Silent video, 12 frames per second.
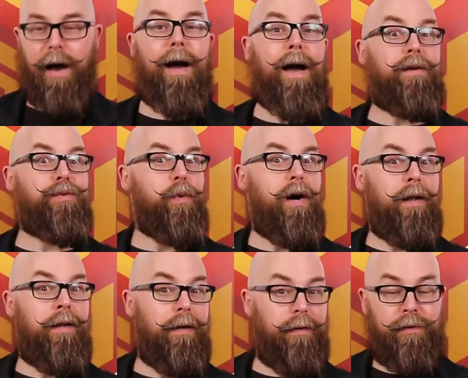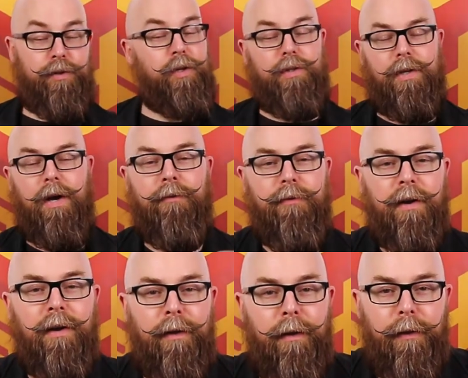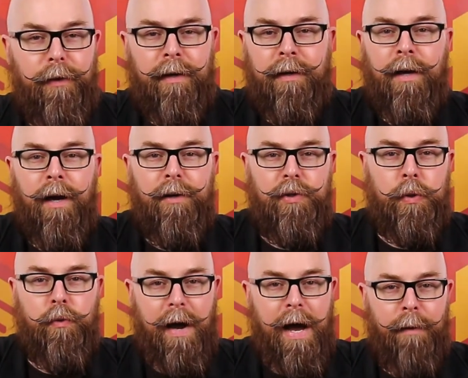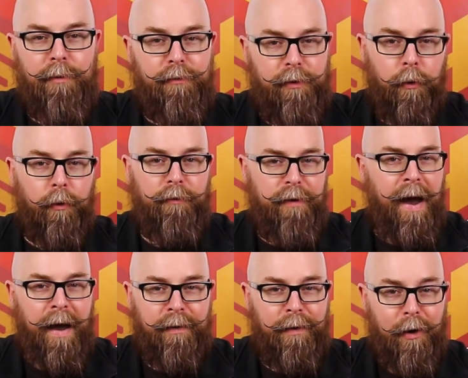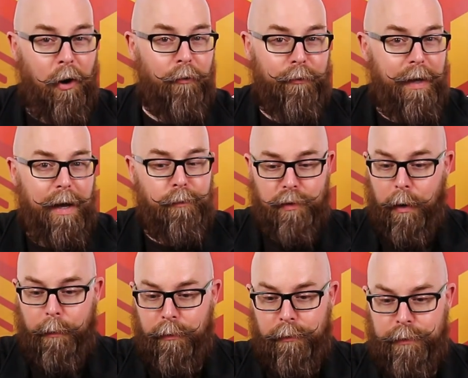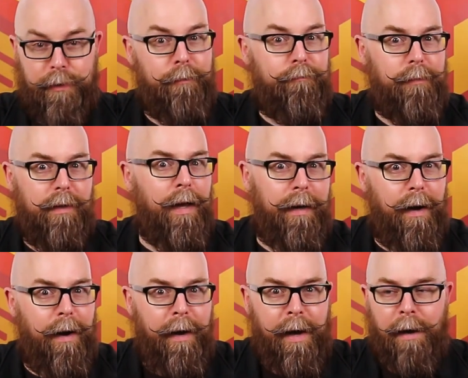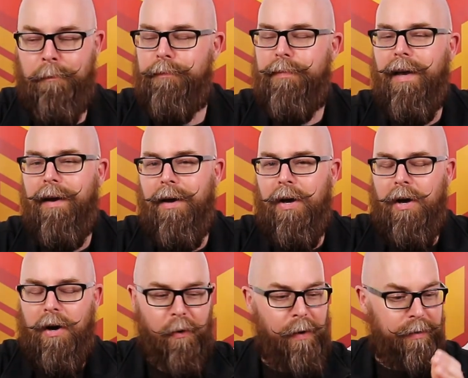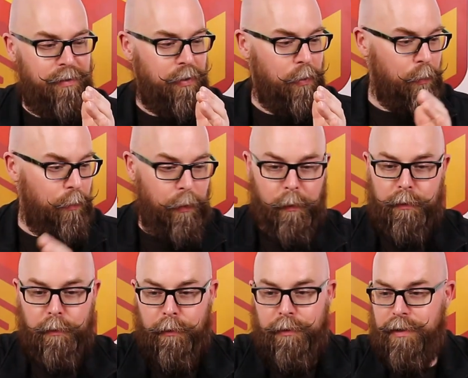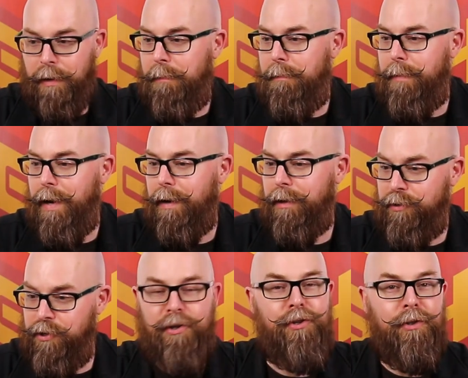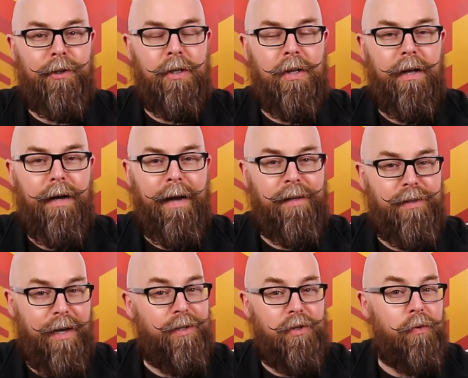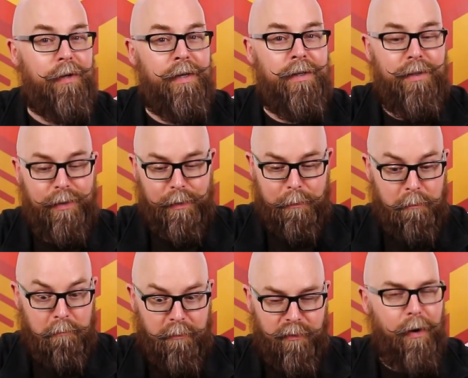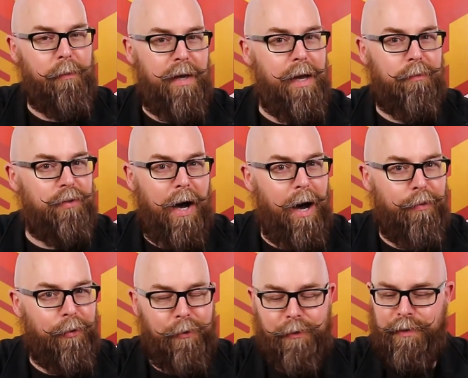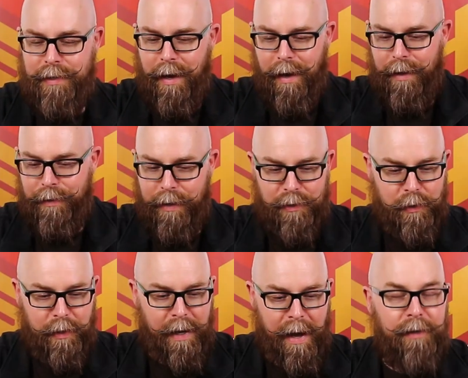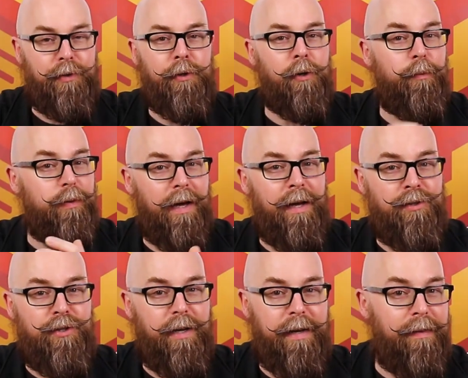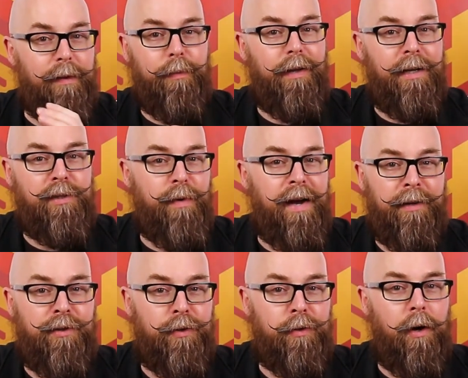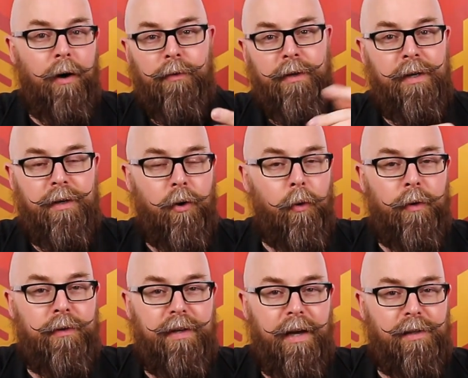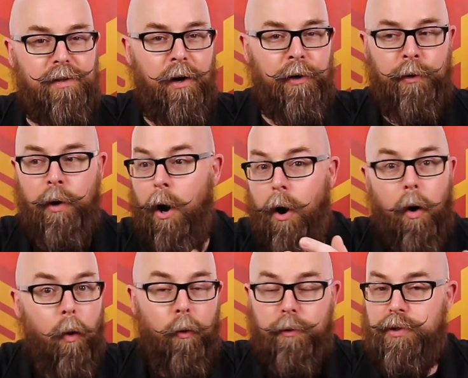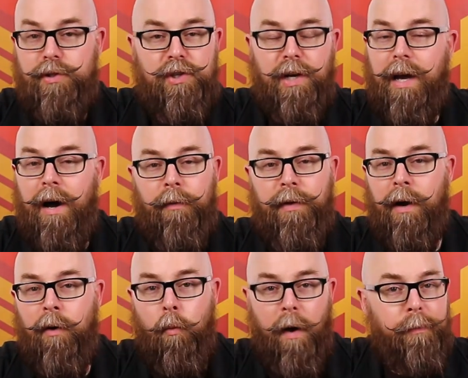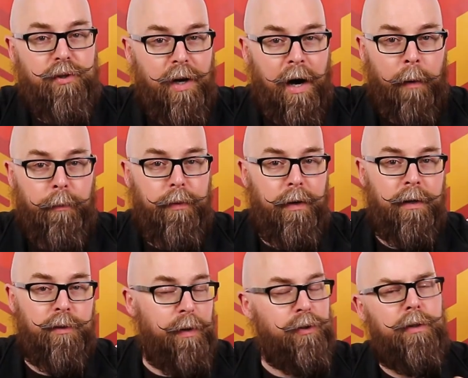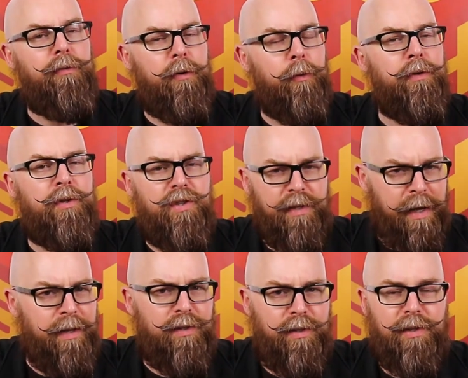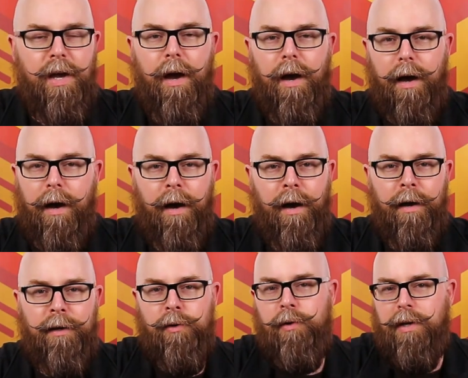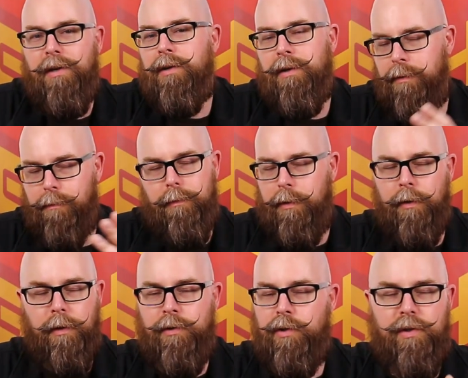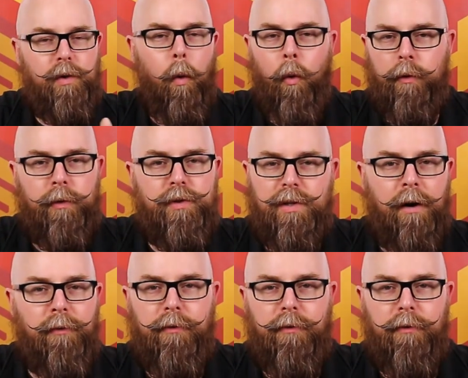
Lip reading: as well. It's just a fun little thing to grab if you're a fan of game toppers like I am. All right, so those were some additional accessories from Game Toppers that you can add to your pledge in the pledge manager of the current Kickstarter, or just check out their web shop. Especially if you're in the States, you can just order stuff